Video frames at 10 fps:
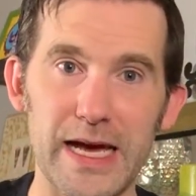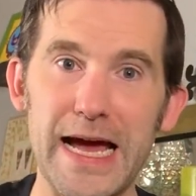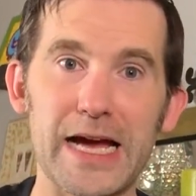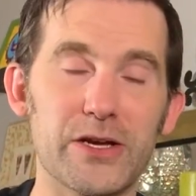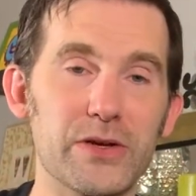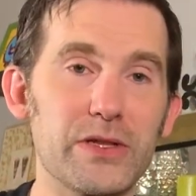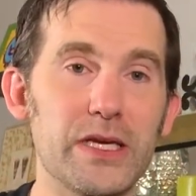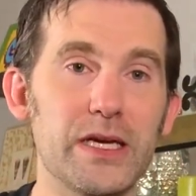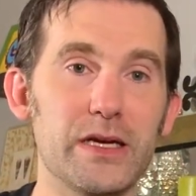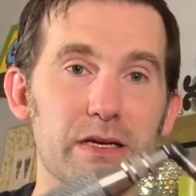
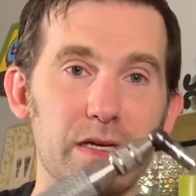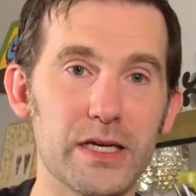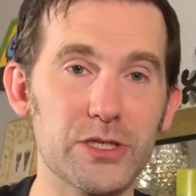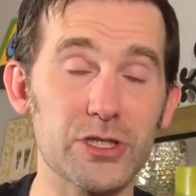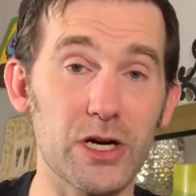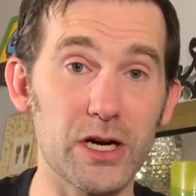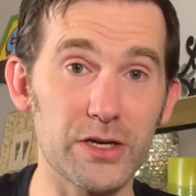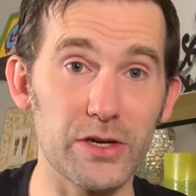accurately, get a shark.